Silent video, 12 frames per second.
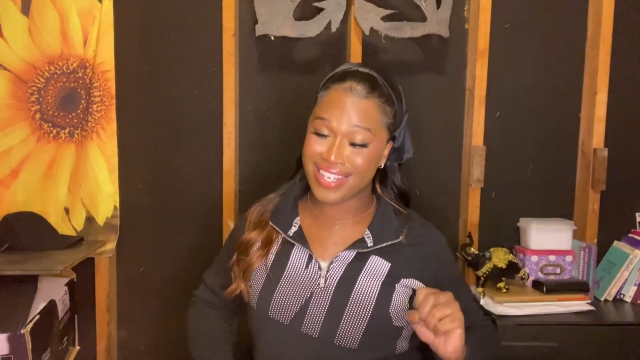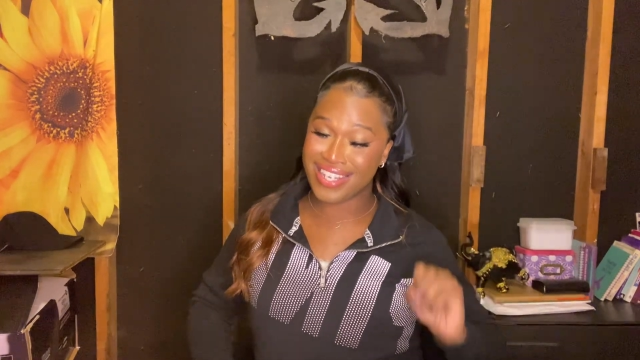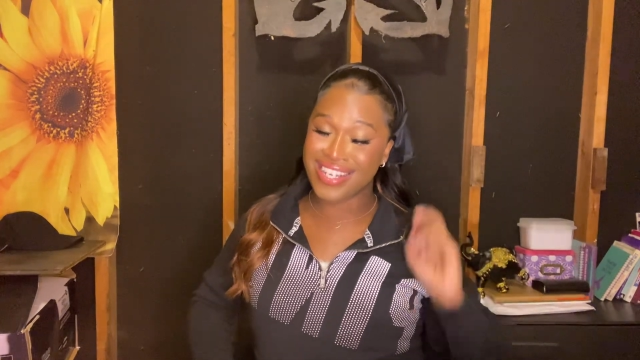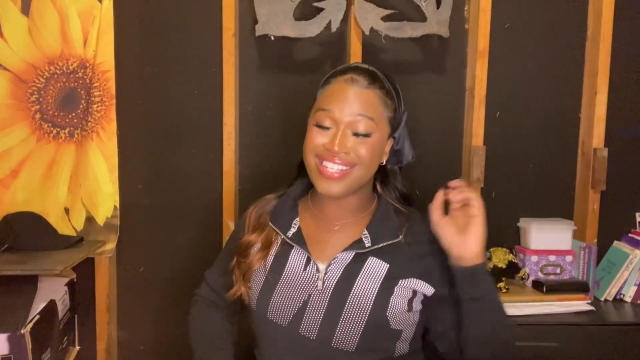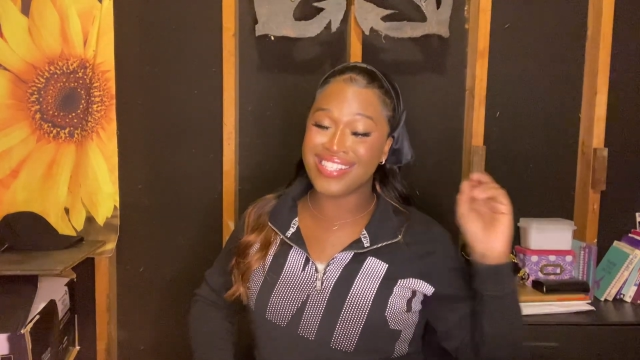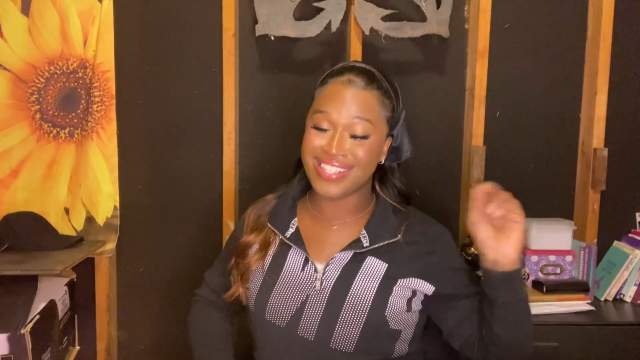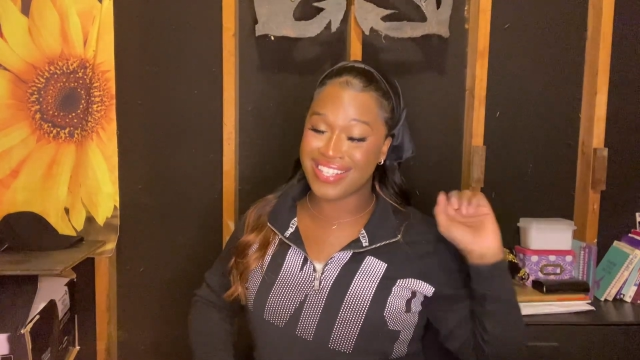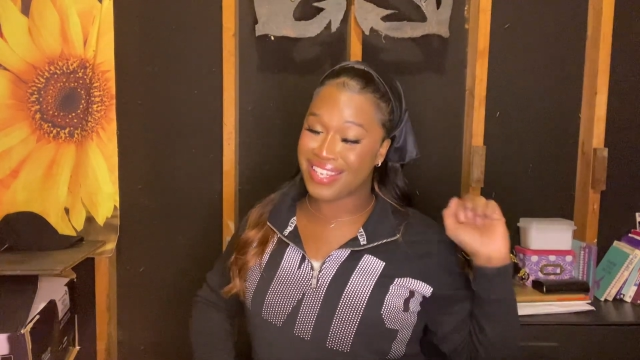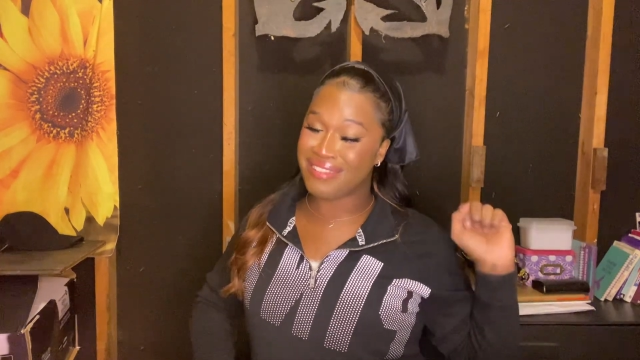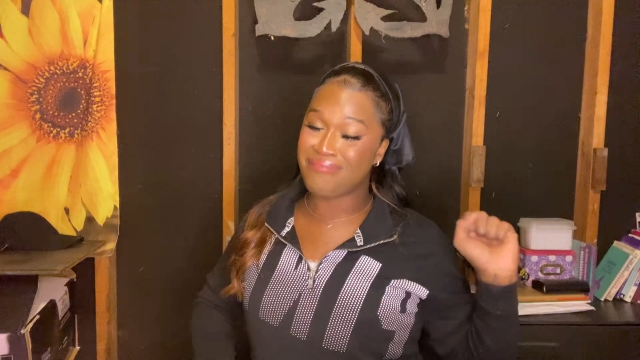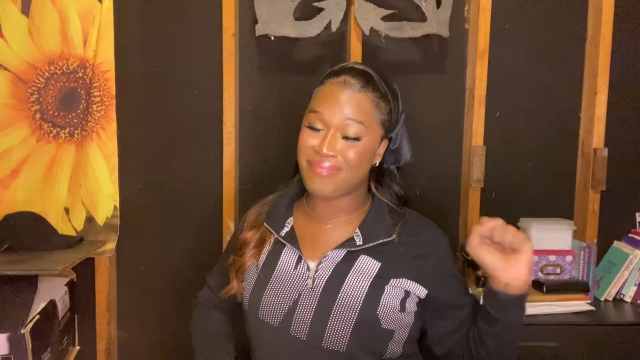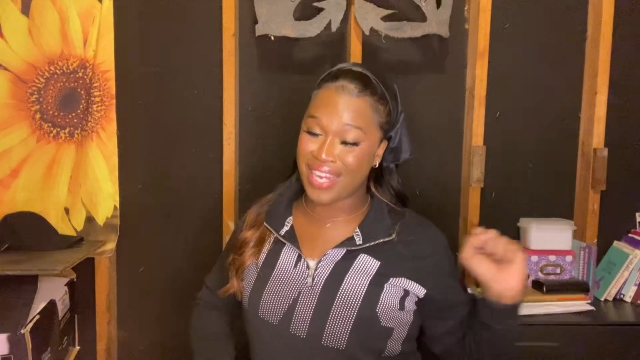He's
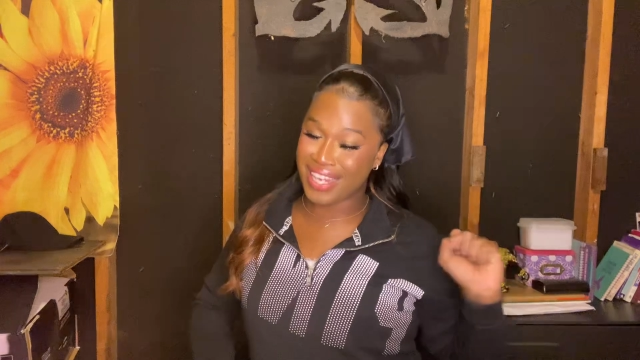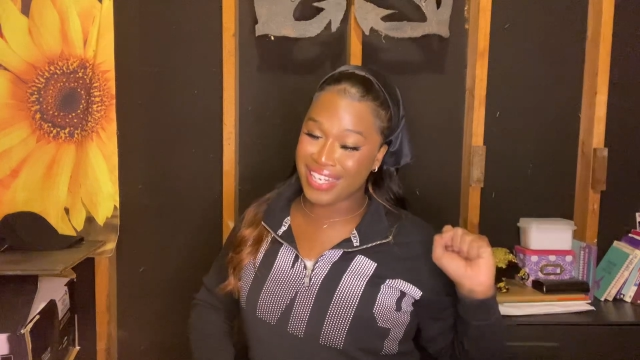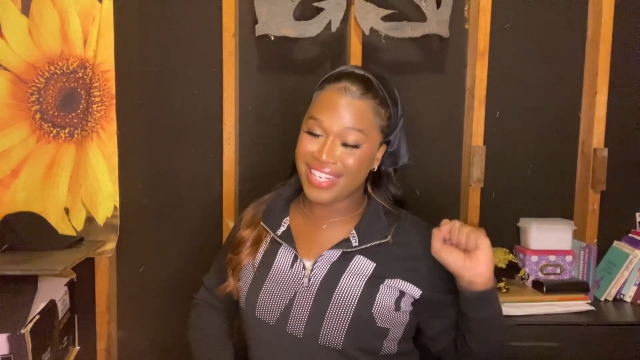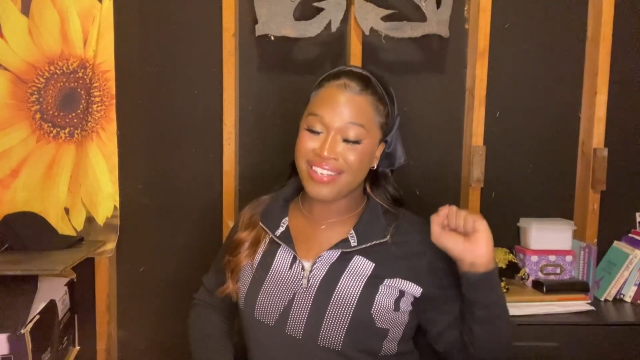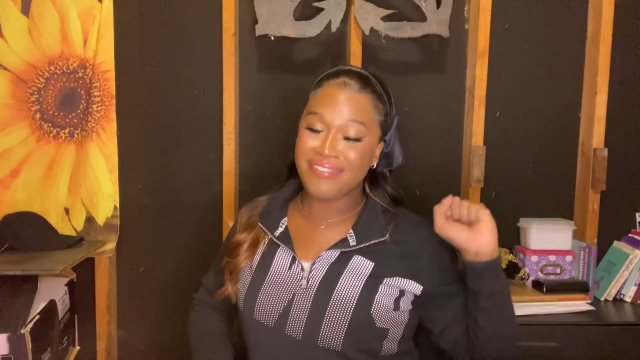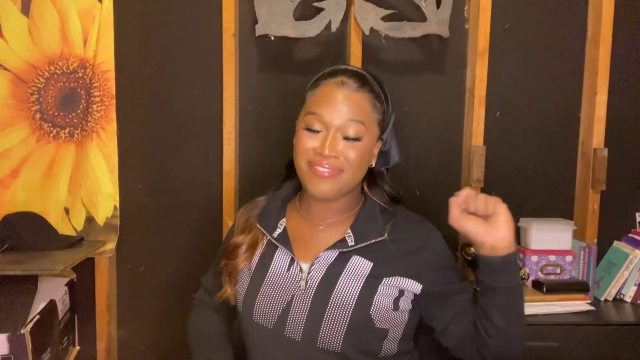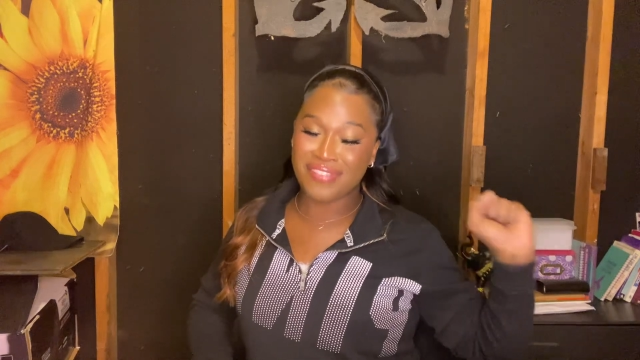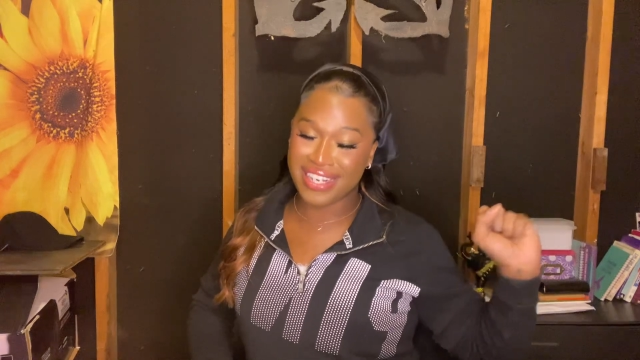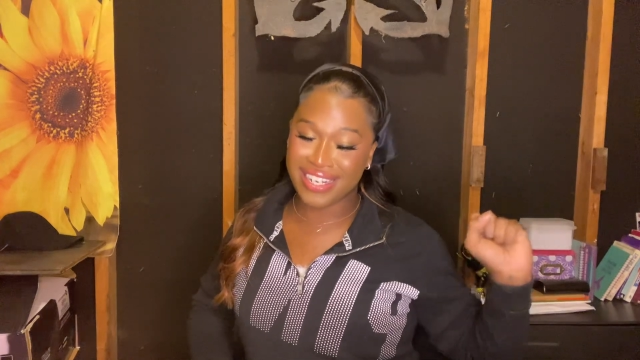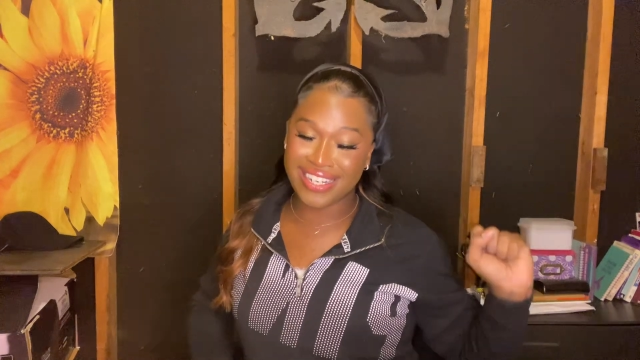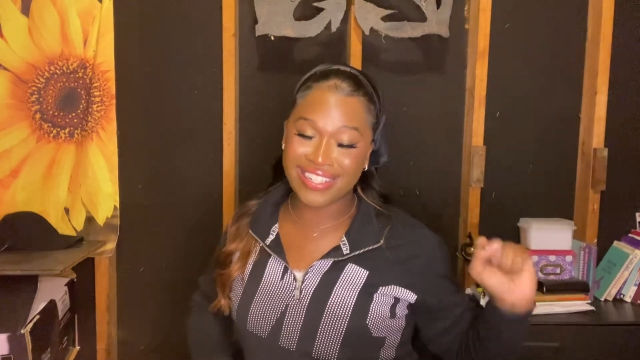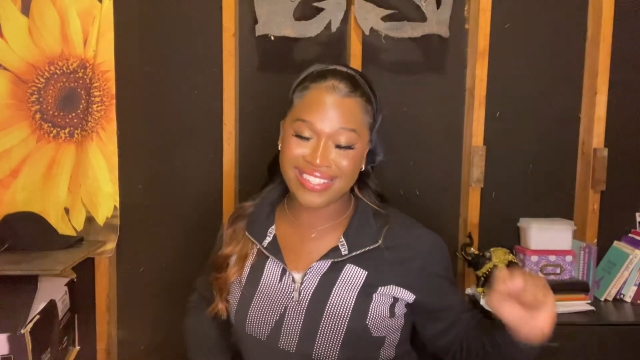looking mighty
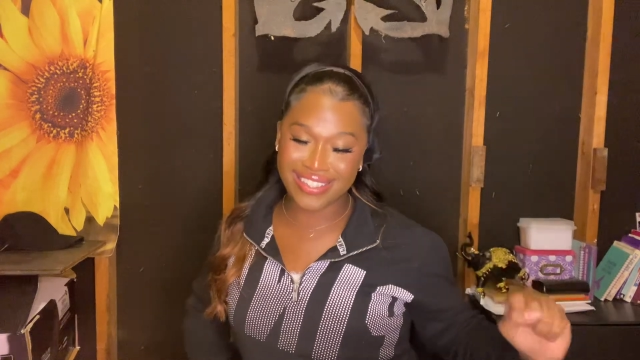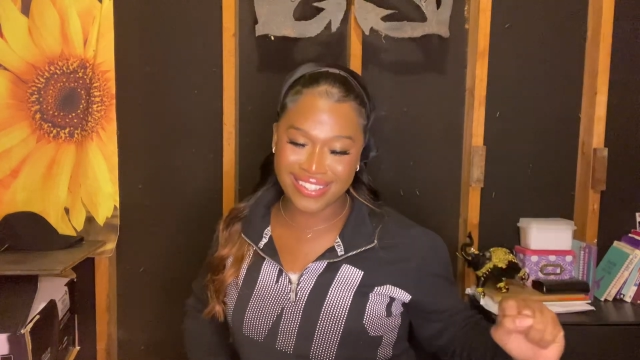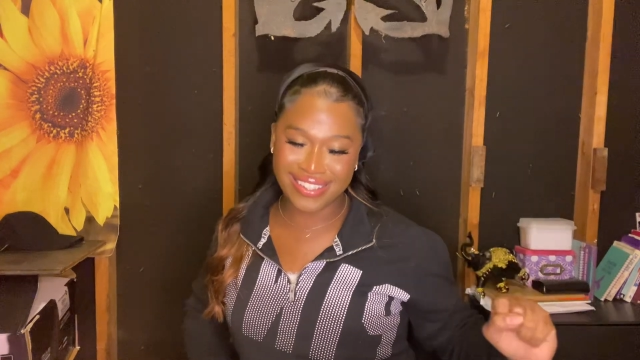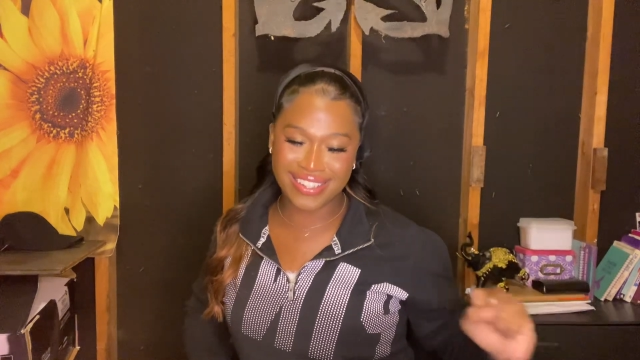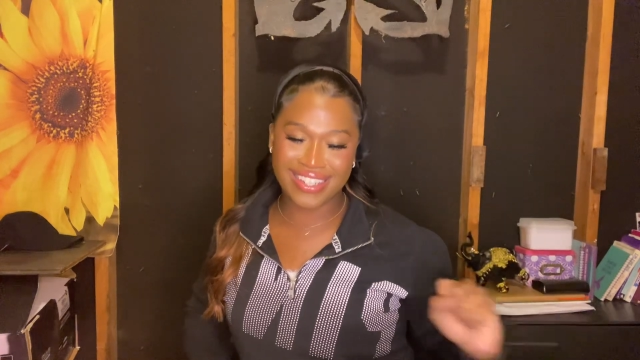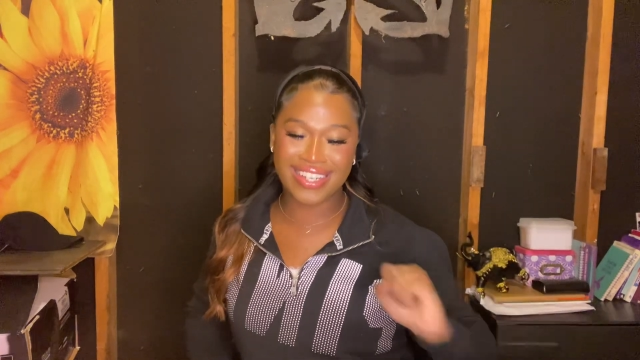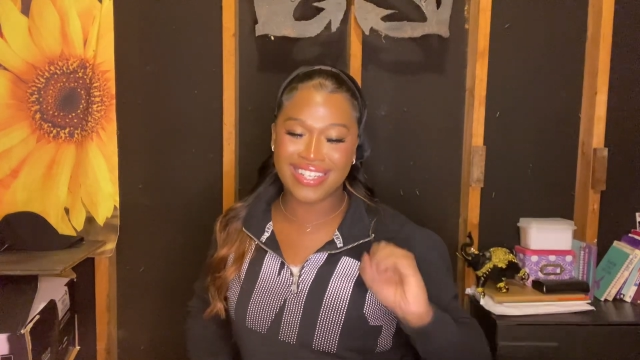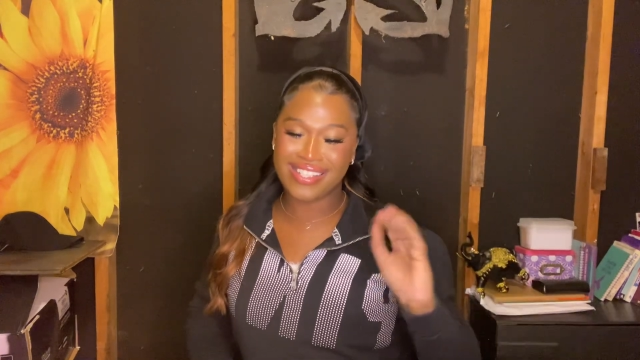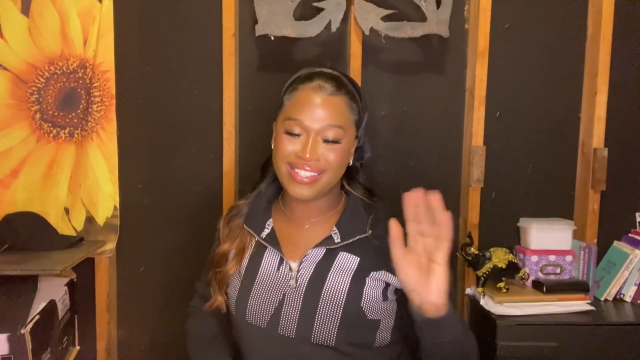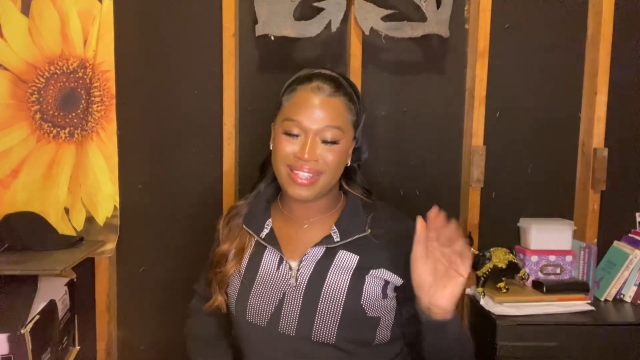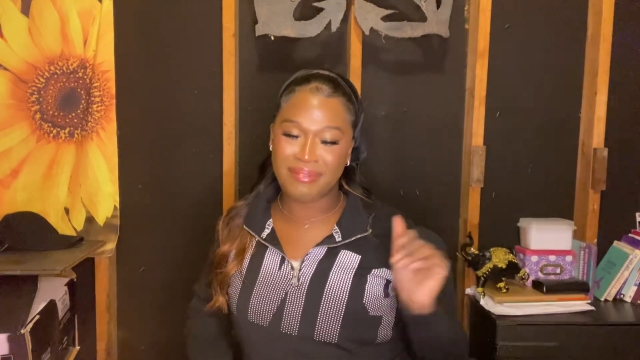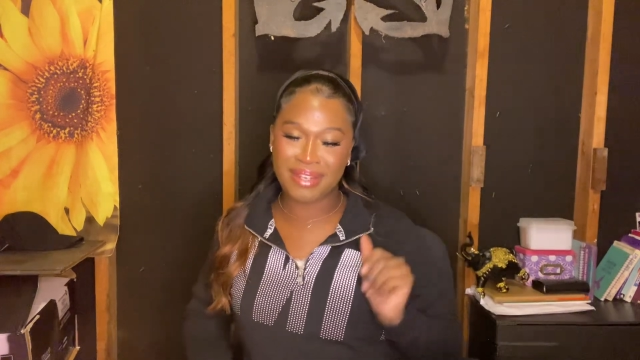freaking good in this
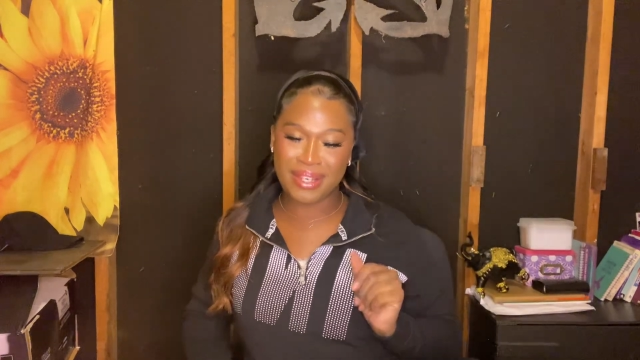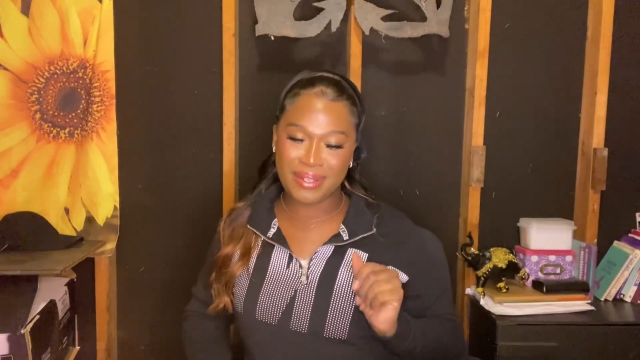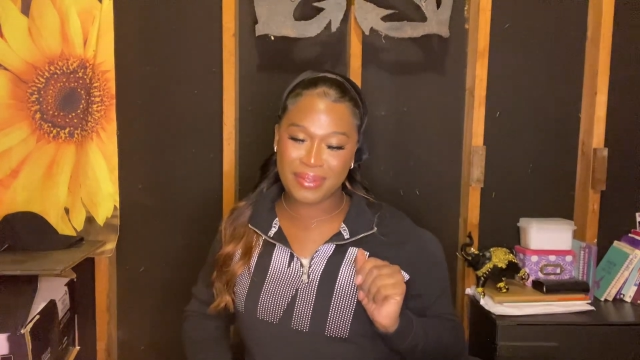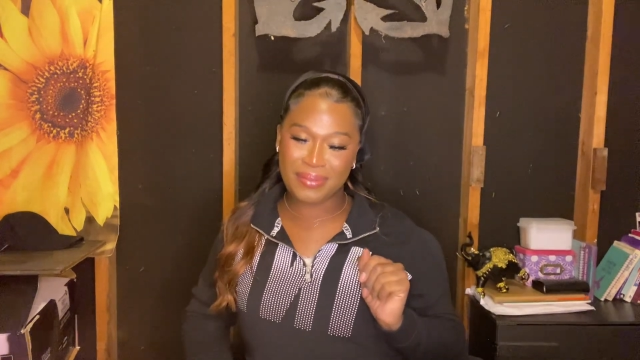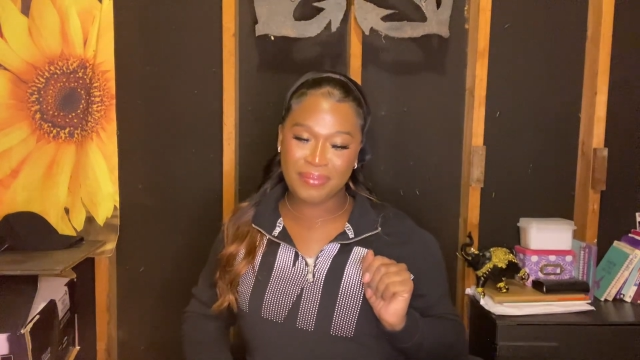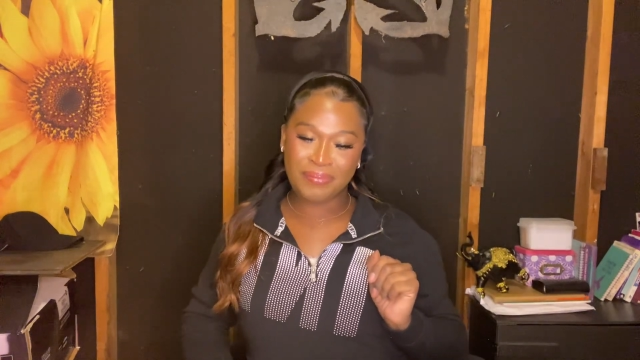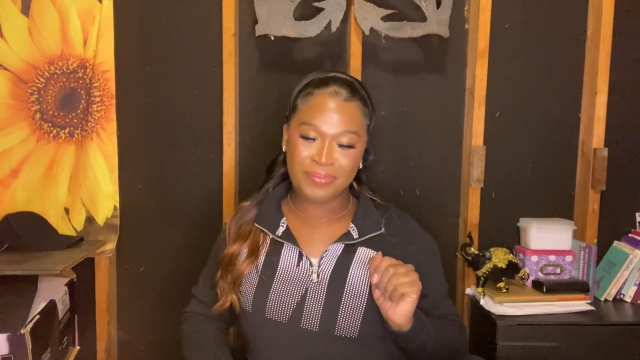thumbnail.